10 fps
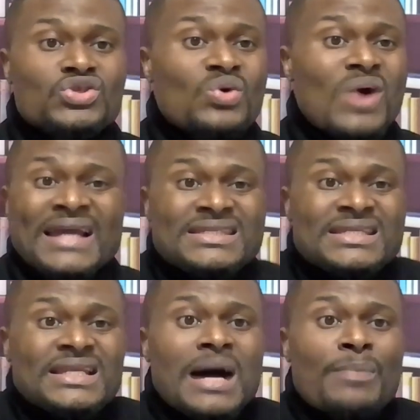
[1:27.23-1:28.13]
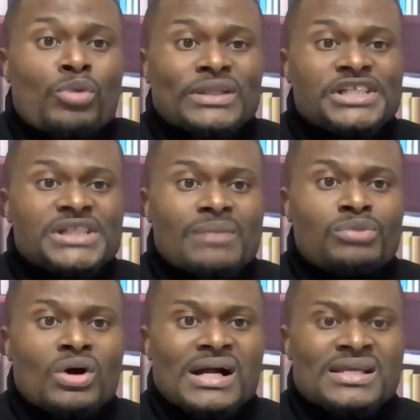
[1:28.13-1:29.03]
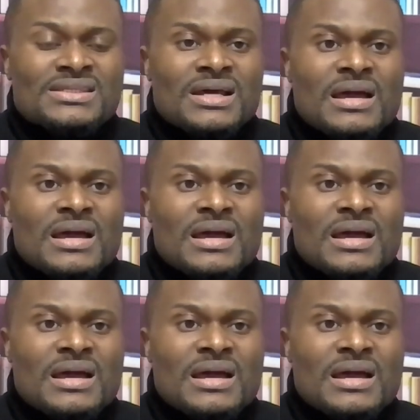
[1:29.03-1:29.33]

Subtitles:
So ideally, they are potential blockers,